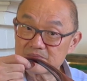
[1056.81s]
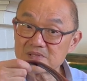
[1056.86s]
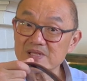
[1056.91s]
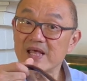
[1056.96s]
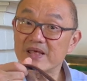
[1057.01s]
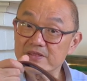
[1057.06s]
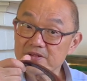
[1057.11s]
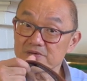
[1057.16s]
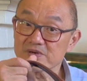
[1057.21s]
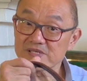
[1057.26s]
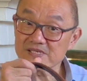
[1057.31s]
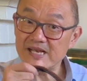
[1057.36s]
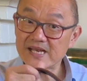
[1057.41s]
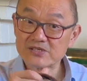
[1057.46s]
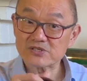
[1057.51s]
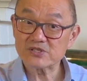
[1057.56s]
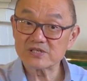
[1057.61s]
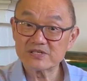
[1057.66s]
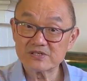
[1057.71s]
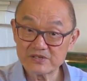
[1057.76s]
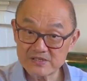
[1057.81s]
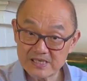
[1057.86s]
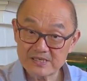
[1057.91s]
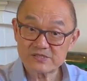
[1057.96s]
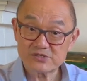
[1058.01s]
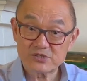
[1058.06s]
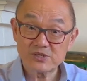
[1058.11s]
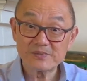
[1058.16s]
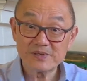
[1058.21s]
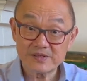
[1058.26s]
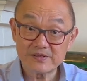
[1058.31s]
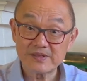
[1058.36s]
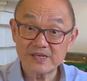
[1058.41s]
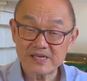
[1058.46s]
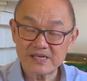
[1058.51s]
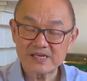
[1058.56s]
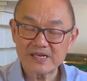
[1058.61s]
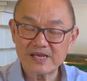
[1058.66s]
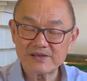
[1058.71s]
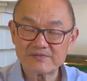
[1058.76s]
leather is actually extremely
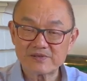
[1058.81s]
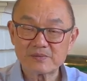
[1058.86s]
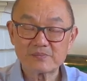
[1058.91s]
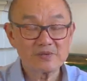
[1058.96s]
thick and heavy,